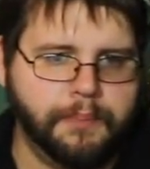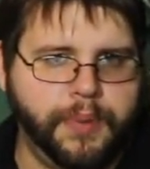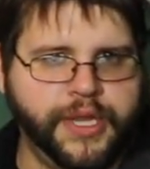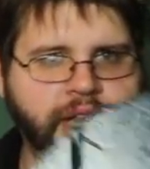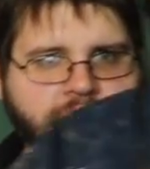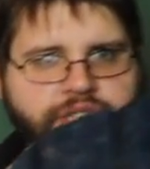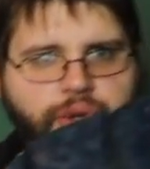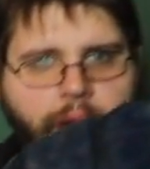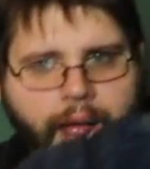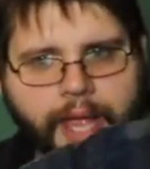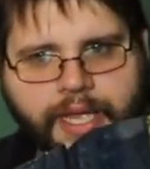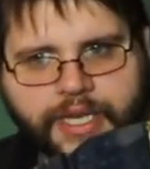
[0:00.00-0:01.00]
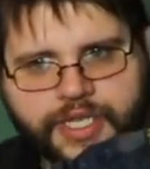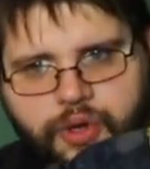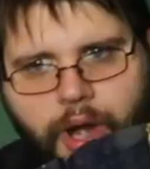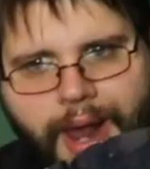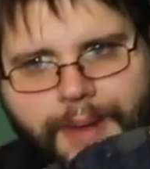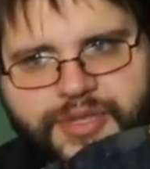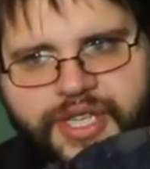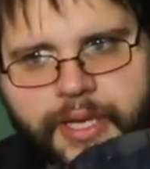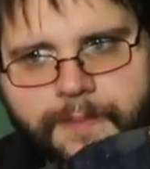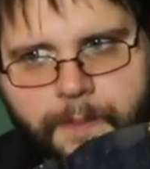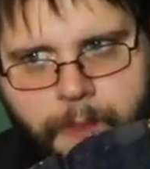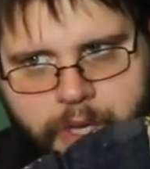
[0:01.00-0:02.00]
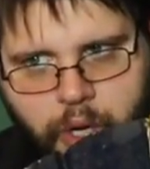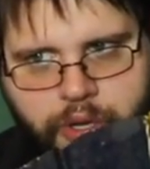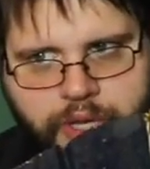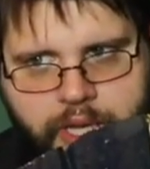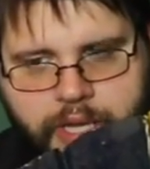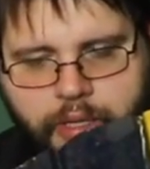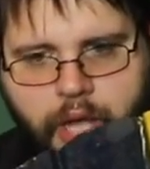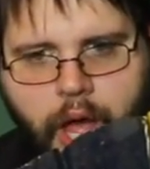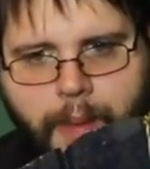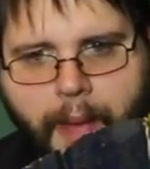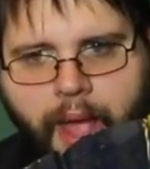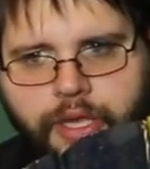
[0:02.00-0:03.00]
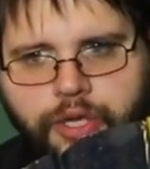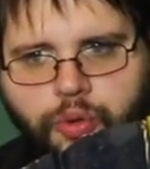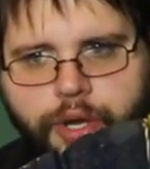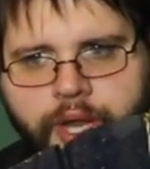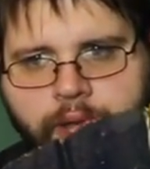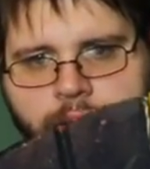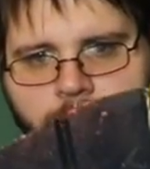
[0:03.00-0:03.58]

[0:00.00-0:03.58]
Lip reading: But he describes that in combat you would